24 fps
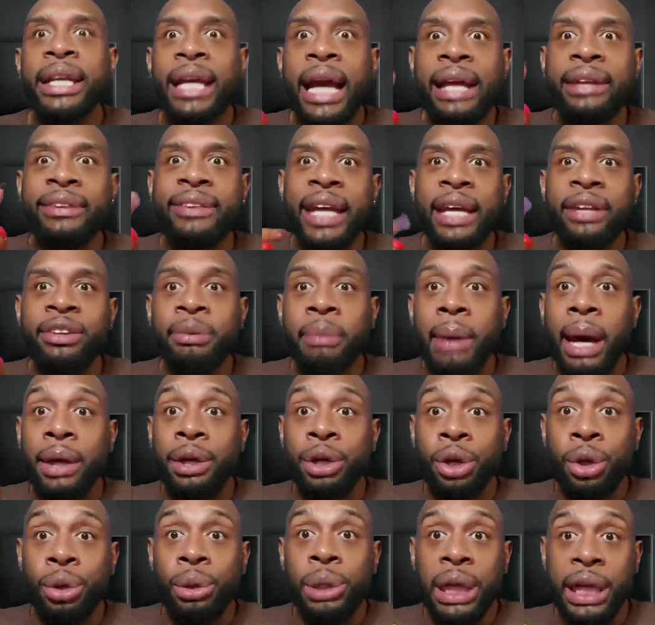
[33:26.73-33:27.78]
Did I say to
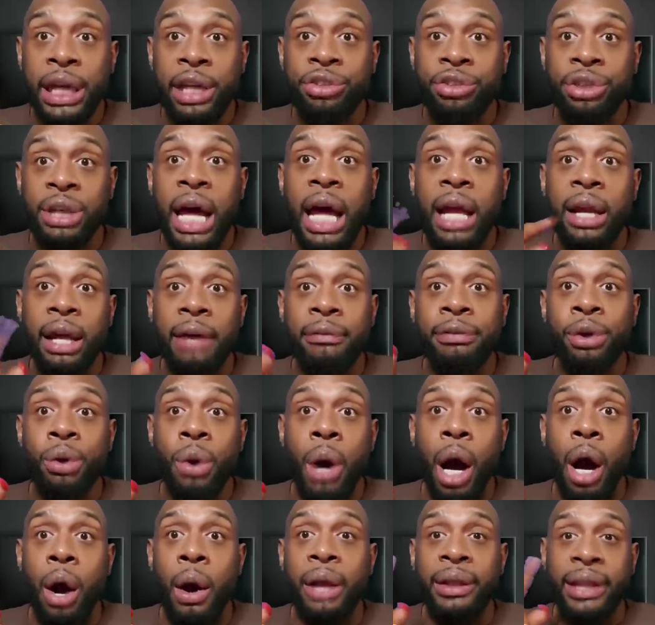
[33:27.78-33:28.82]
my new legion, I love
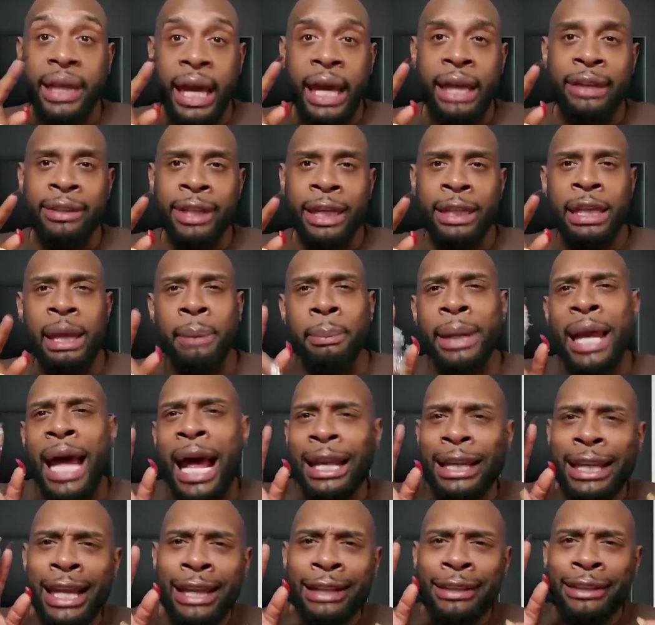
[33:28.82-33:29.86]
you all? I think I said that, but
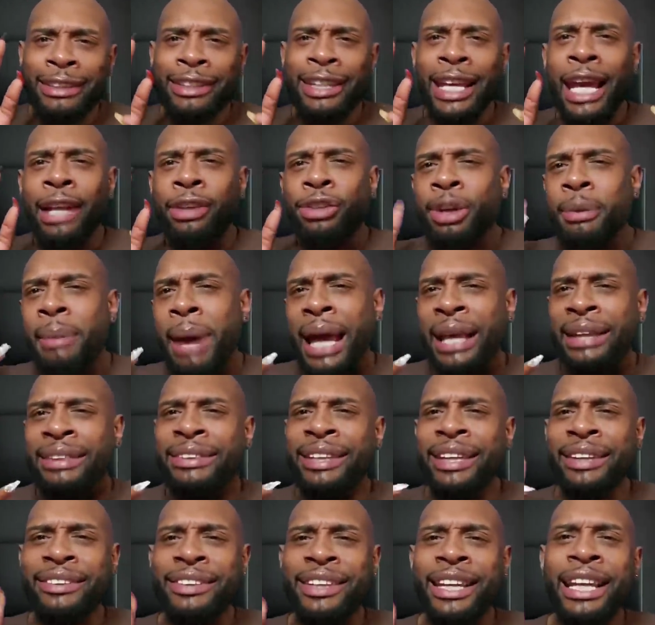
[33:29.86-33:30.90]
I didn't say to my
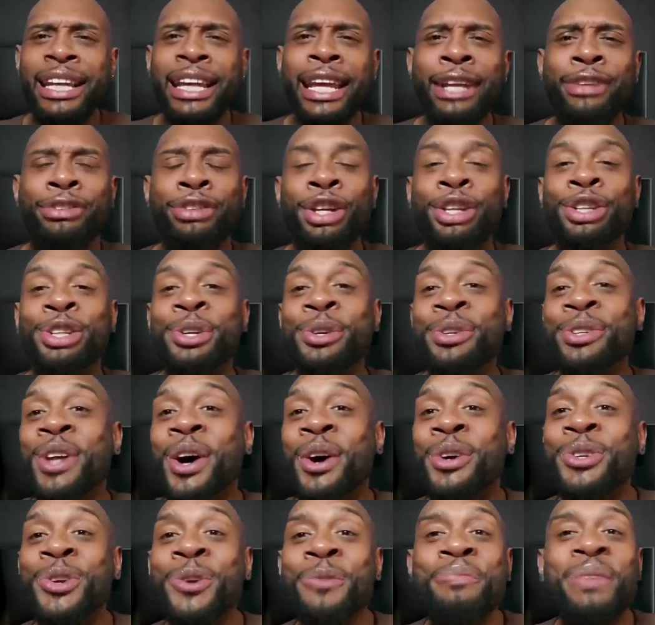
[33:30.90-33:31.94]
existing legion, you
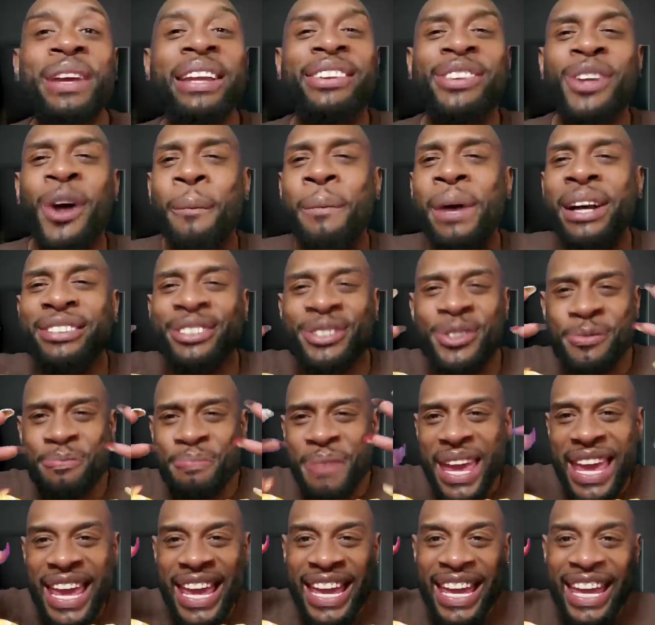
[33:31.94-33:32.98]
know you mean so much to
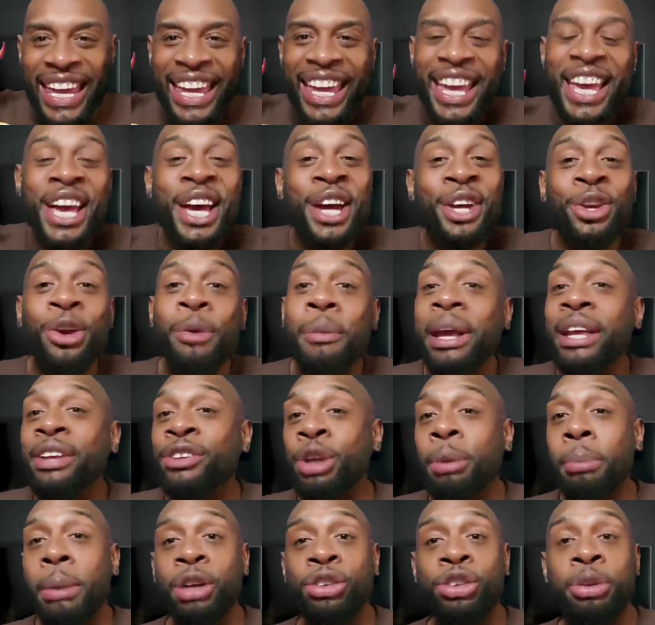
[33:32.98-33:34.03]
me. You
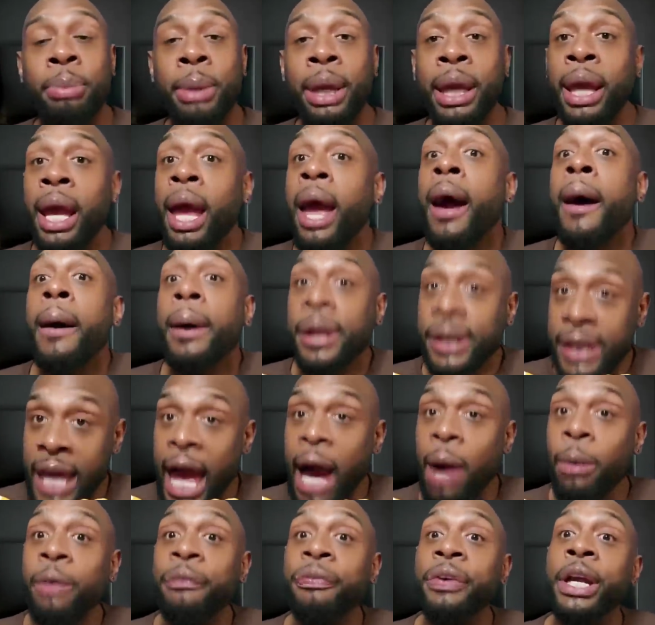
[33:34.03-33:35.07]
mean so much to me.
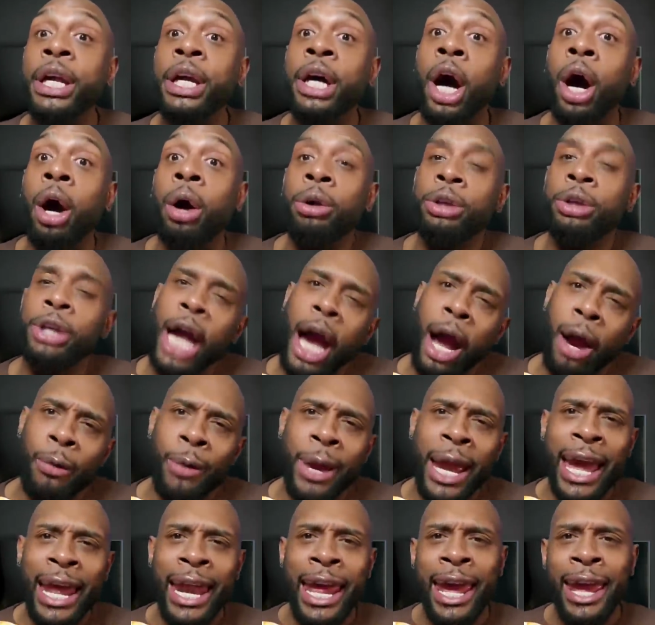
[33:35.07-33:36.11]
Now we finna go. Y'all
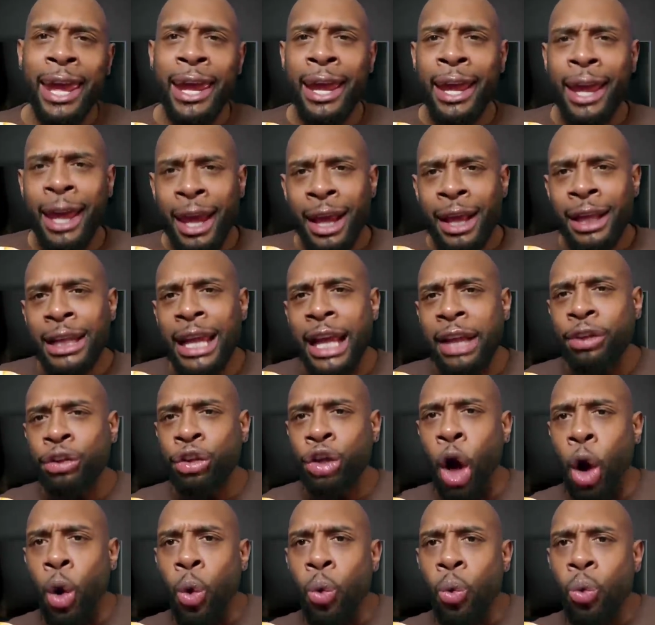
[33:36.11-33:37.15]
ready? Let's
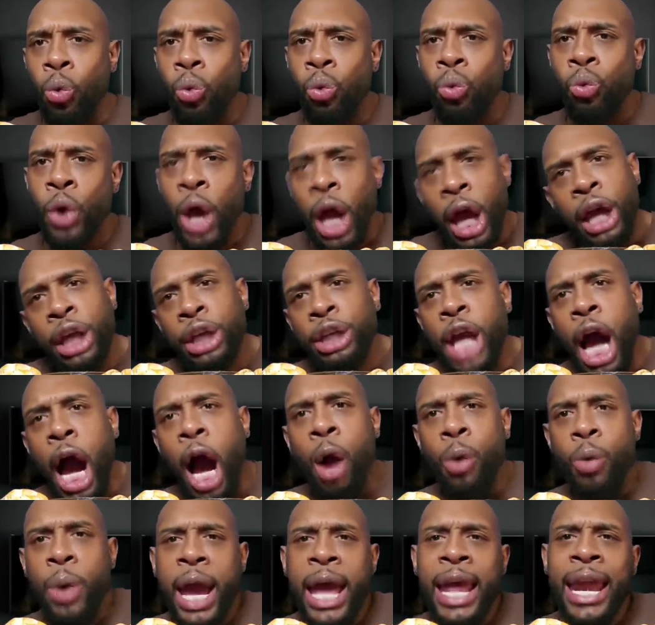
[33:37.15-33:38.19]
go.
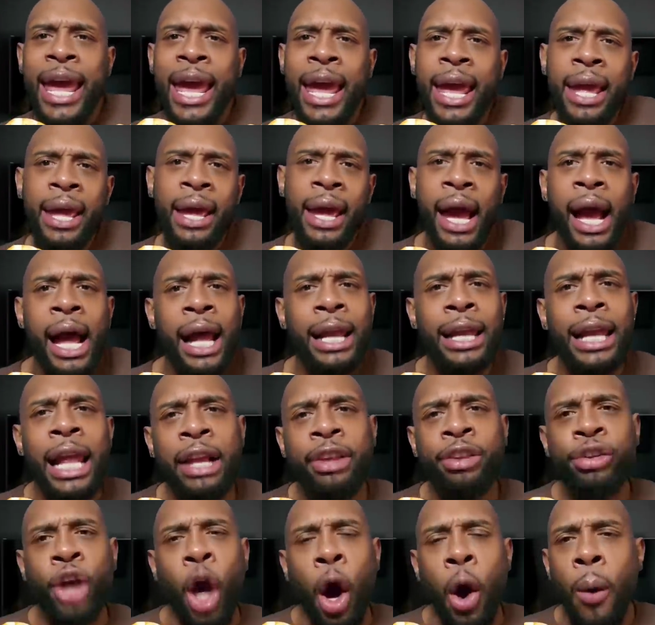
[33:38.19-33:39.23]
Y'all ready?
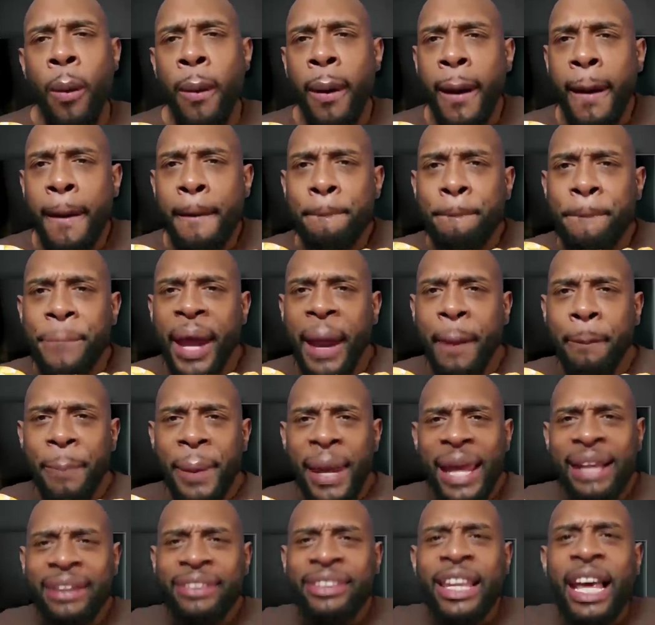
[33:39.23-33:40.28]
Let's go.
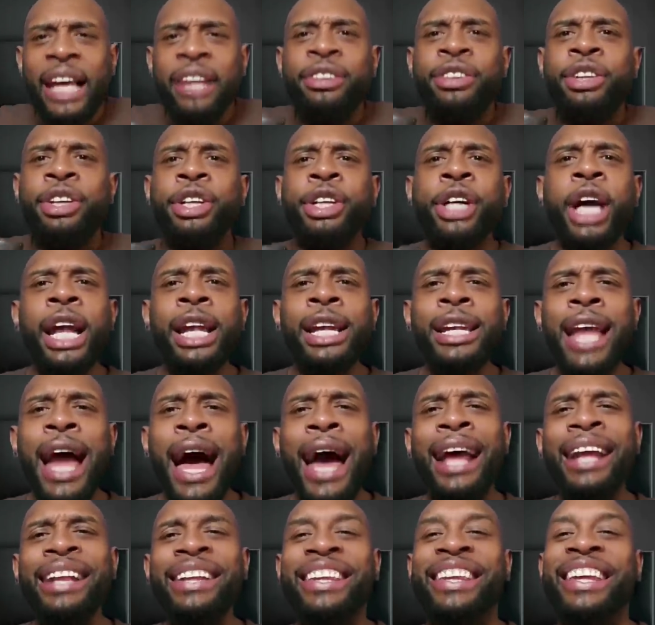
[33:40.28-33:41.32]
Big Ben says good
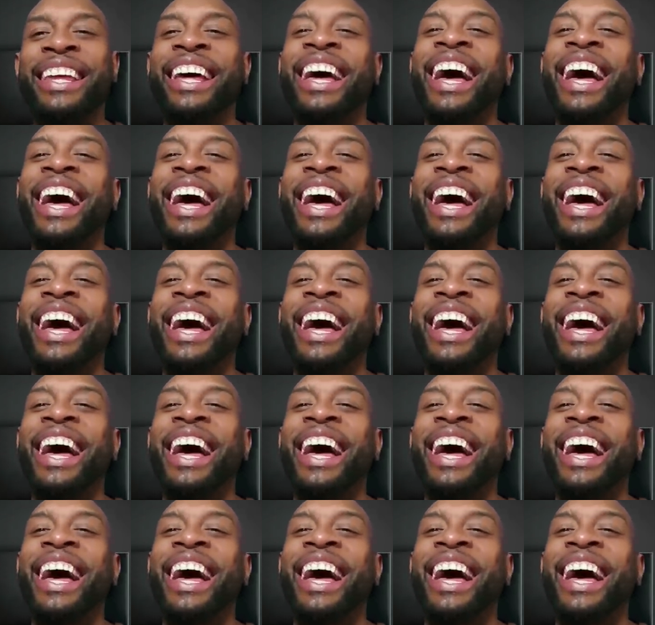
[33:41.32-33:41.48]
night.